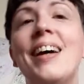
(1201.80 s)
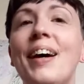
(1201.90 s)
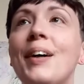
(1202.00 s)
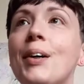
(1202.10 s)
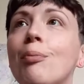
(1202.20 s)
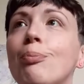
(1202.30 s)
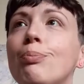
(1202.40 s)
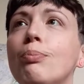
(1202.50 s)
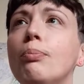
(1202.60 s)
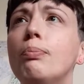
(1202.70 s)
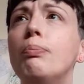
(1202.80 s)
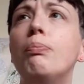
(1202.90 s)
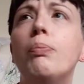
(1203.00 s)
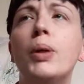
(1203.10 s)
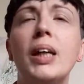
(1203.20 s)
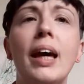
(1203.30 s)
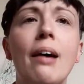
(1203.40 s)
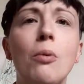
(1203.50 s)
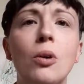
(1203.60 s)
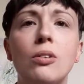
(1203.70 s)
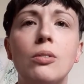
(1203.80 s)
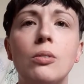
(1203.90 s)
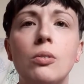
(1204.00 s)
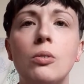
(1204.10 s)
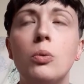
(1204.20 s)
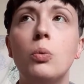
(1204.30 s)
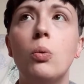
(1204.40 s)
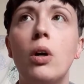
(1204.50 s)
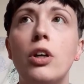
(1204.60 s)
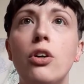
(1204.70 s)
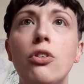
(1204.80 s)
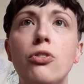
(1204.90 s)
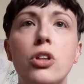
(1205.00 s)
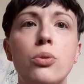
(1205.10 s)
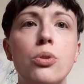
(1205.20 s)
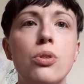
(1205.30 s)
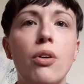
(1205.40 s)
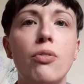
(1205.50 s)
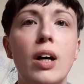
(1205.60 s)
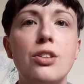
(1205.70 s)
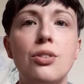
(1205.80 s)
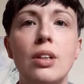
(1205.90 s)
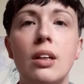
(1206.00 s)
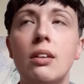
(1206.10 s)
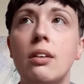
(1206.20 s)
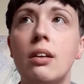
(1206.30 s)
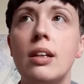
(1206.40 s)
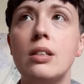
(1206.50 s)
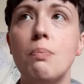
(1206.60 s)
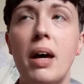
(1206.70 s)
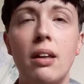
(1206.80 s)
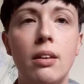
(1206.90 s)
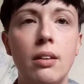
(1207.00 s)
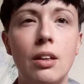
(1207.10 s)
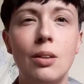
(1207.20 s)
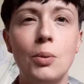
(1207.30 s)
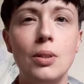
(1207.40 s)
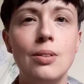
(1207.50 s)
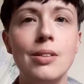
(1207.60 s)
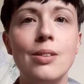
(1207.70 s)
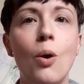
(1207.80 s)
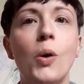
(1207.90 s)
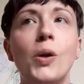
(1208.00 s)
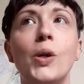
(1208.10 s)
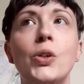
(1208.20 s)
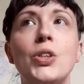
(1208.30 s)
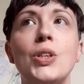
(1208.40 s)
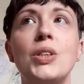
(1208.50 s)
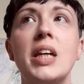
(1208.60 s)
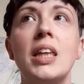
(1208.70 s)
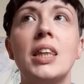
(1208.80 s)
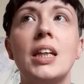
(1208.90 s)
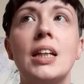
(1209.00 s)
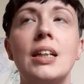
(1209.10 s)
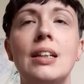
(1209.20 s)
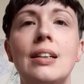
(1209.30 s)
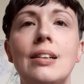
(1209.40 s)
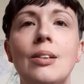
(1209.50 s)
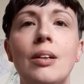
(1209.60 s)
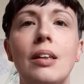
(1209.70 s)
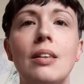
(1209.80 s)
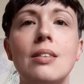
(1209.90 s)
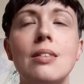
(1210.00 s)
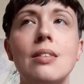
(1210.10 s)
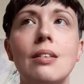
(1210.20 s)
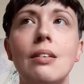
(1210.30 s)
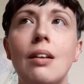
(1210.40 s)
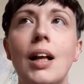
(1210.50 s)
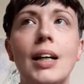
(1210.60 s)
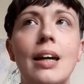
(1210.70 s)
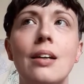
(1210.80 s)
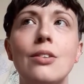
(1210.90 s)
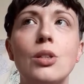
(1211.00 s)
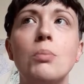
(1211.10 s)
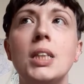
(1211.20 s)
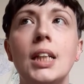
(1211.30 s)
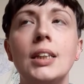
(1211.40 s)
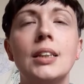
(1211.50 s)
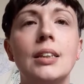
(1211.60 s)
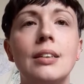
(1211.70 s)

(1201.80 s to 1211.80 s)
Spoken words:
But yeah, What are your views so far? Do you think that it's better than the other ones, or do you think that it's lacking something?